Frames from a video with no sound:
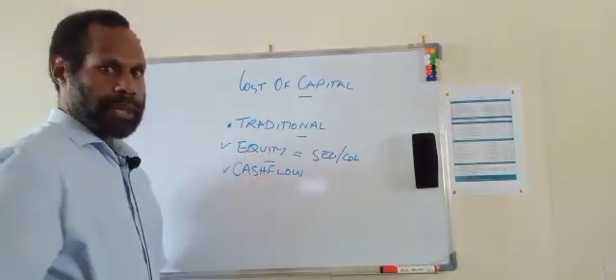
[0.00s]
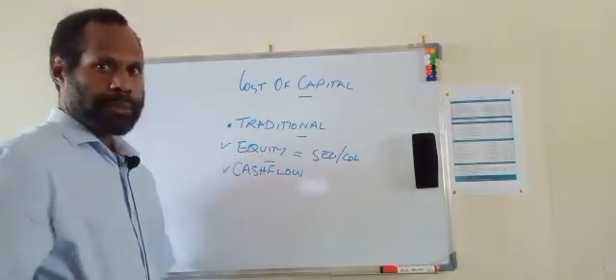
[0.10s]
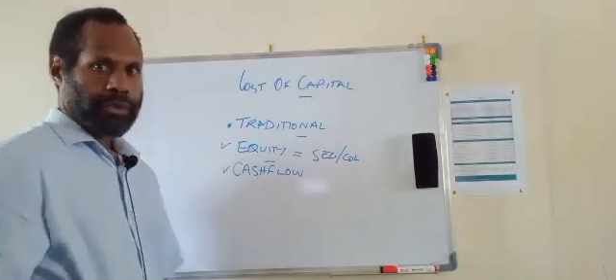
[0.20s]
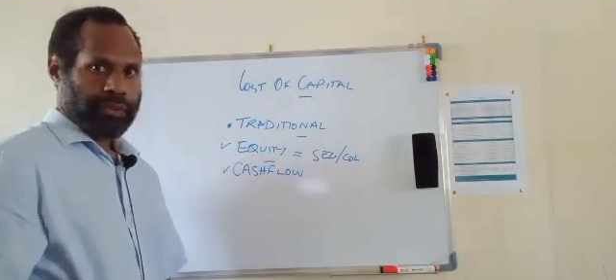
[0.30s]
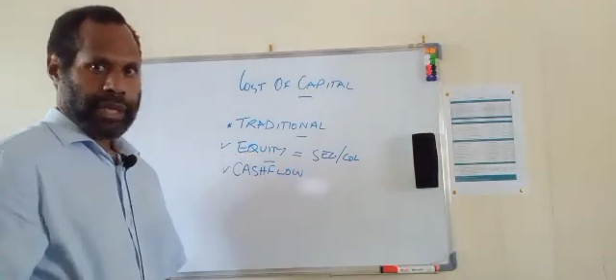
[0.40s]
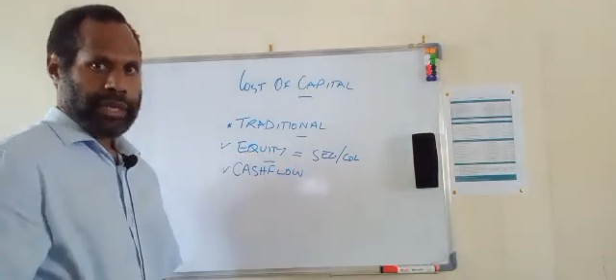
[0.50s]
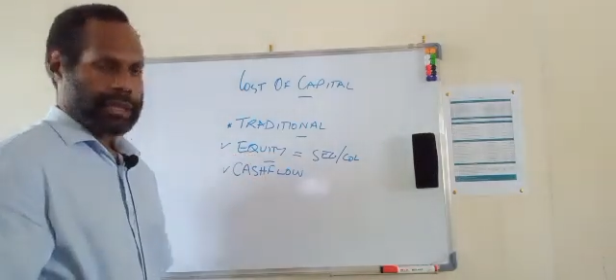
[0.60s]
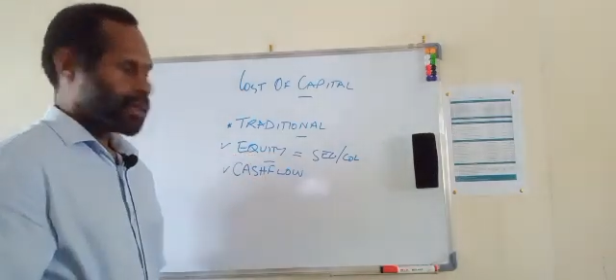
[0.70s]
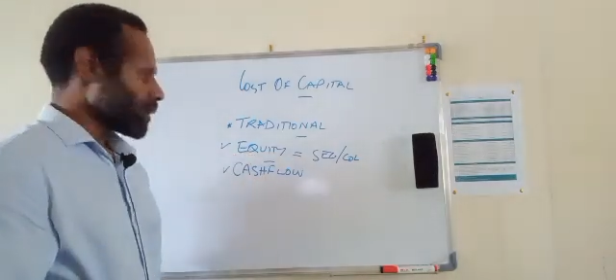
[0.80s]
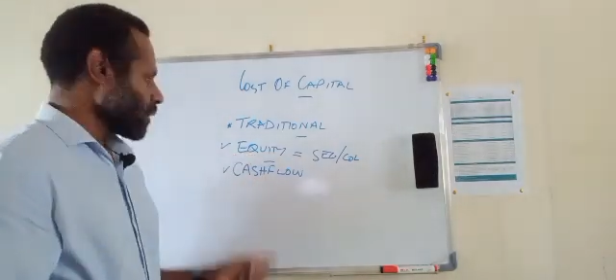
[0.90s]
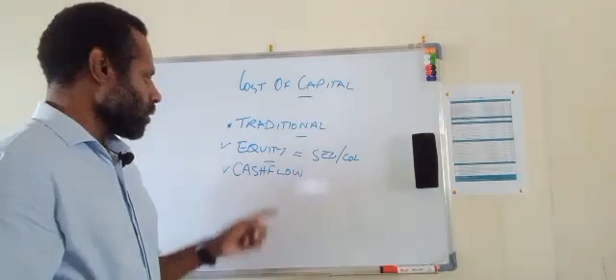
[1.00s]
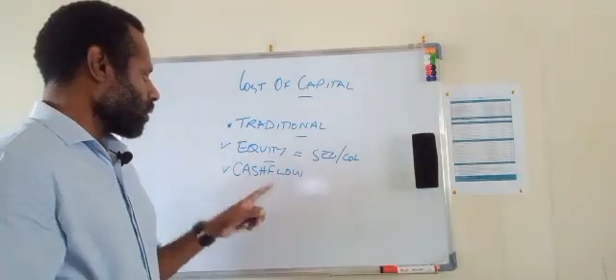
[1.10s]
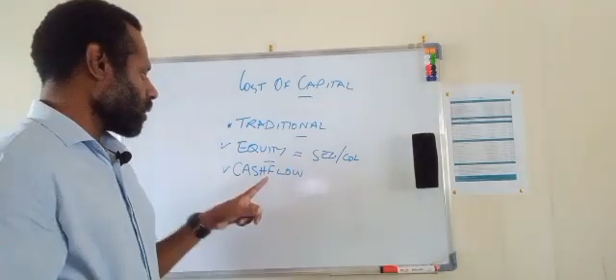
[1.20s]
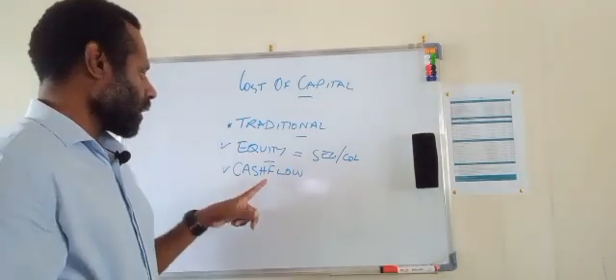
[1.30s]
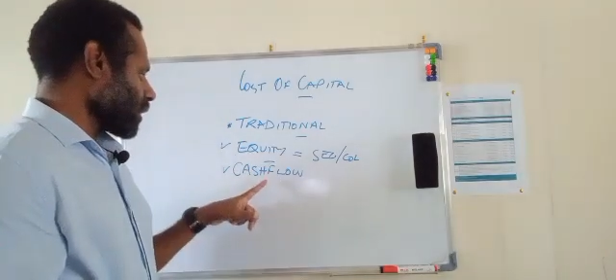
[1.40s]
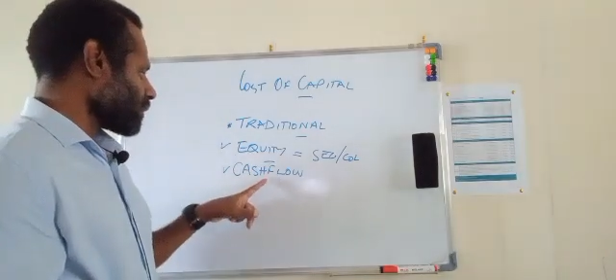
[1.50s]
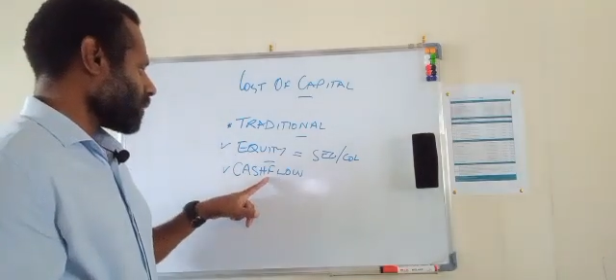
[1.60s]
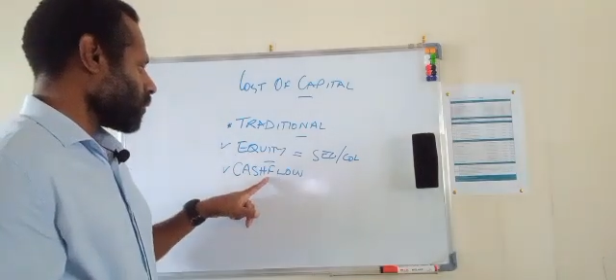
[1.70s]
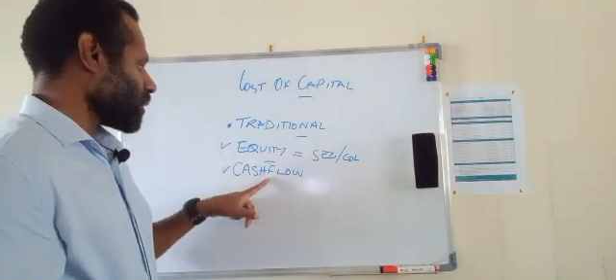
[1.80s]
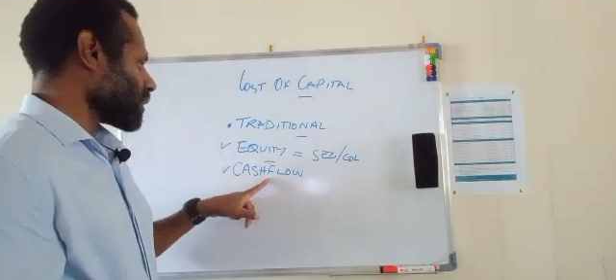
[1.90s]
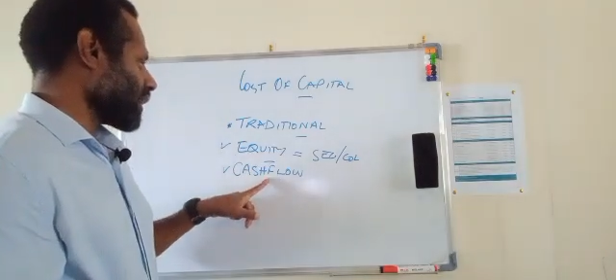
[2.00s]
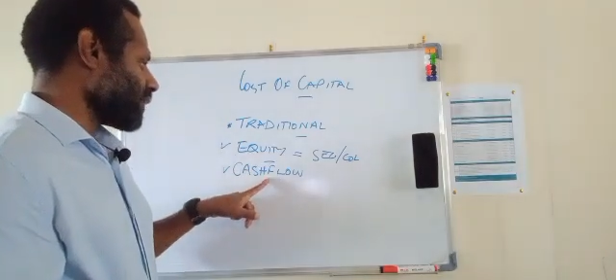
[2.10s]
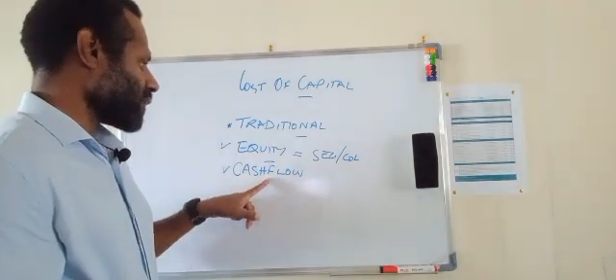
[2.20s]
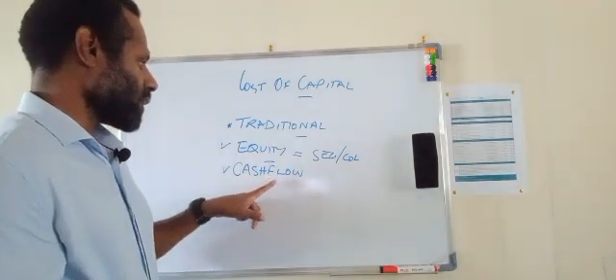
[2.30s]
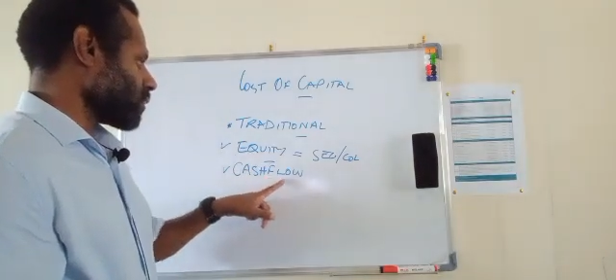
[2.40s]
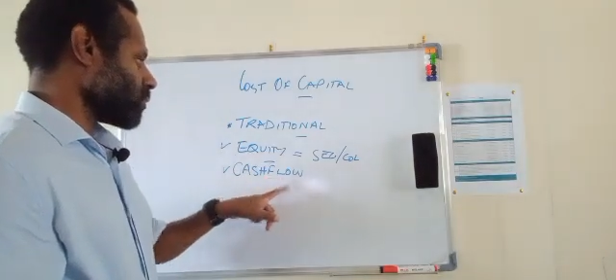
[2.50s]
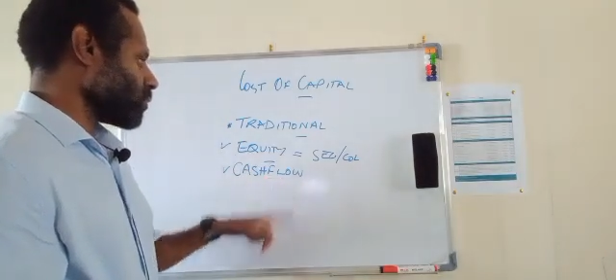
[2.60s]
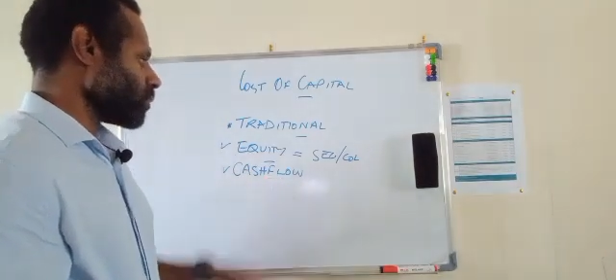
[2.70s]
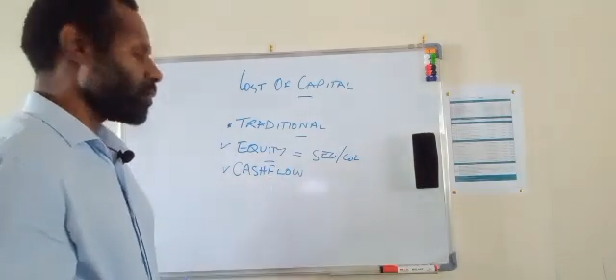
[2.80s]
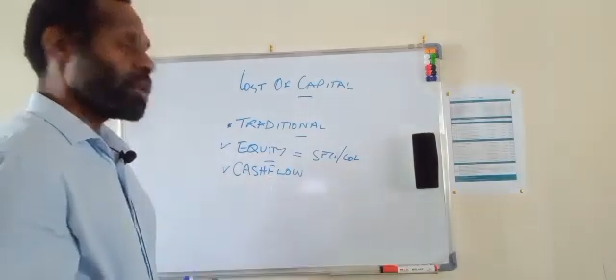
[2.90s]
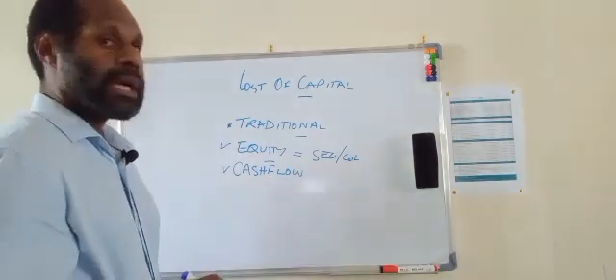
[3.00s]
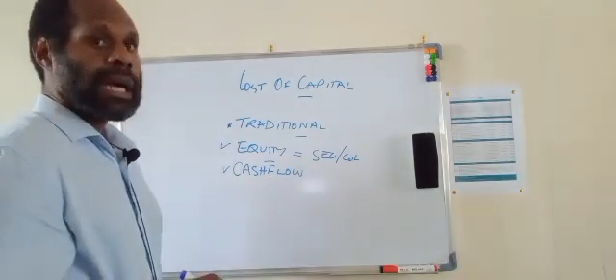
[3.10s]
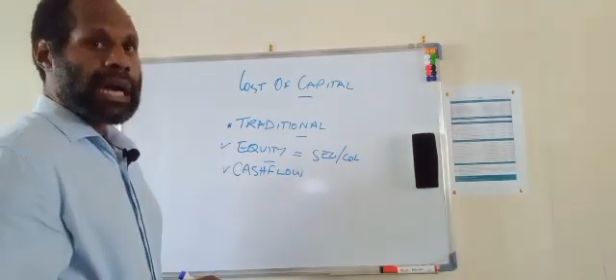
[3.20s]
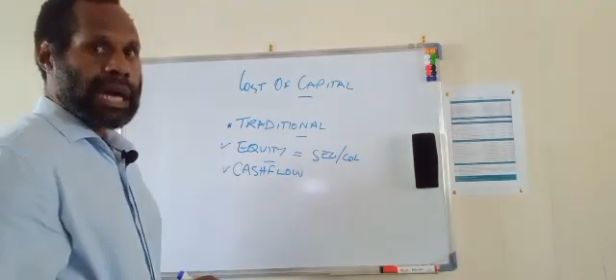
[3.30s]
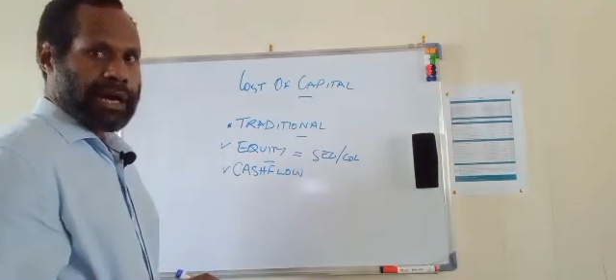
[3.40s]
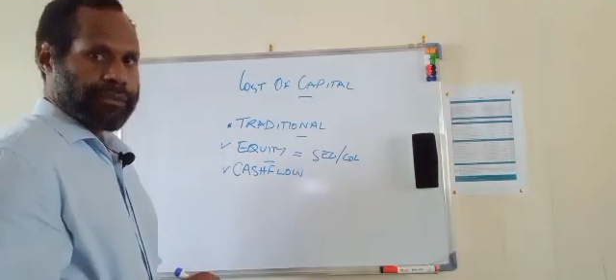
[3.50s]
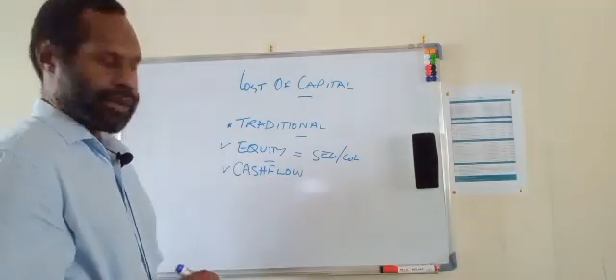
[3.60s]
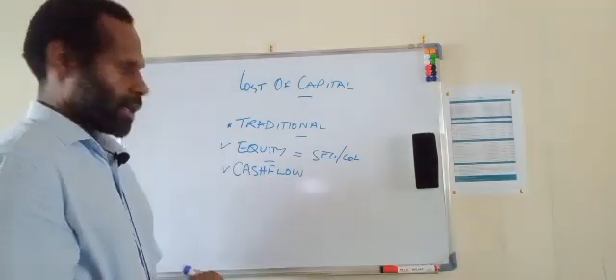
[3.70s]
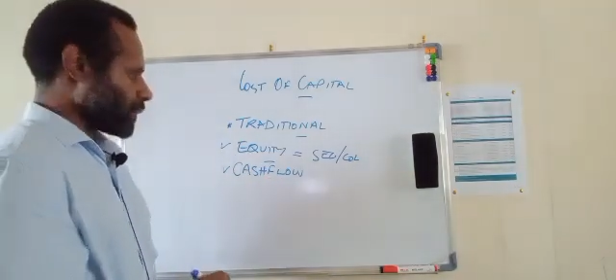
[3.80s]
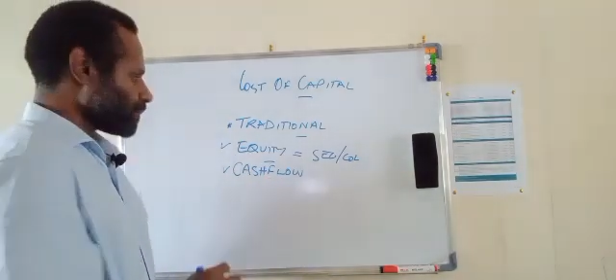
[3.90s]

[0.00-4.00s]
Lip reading: provided, or cash flow is sufficient to cover